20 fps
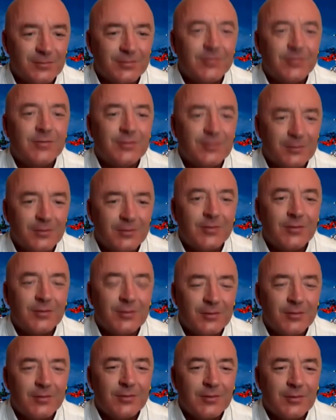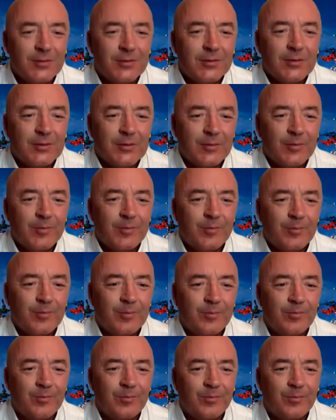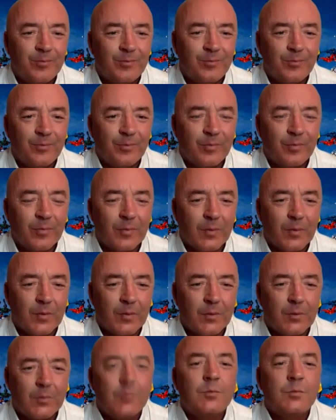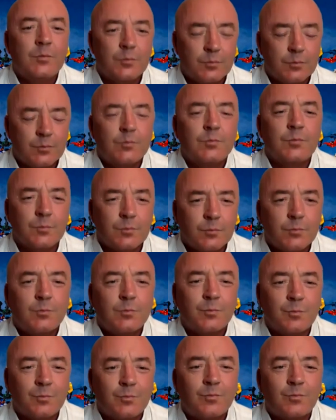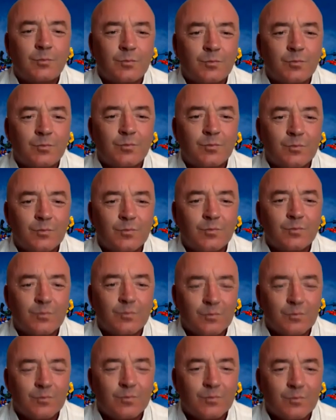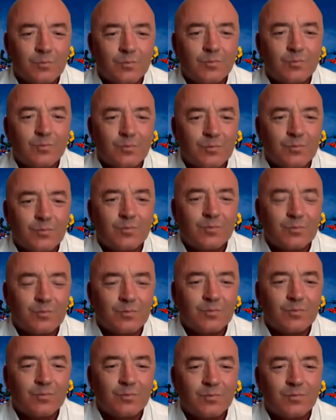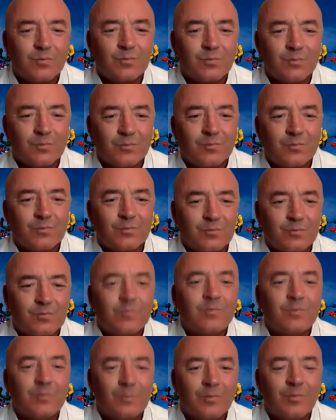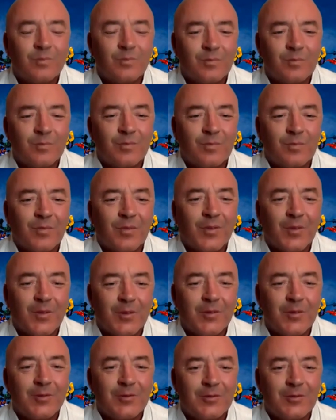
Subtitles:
No words are spoken by the person on screen.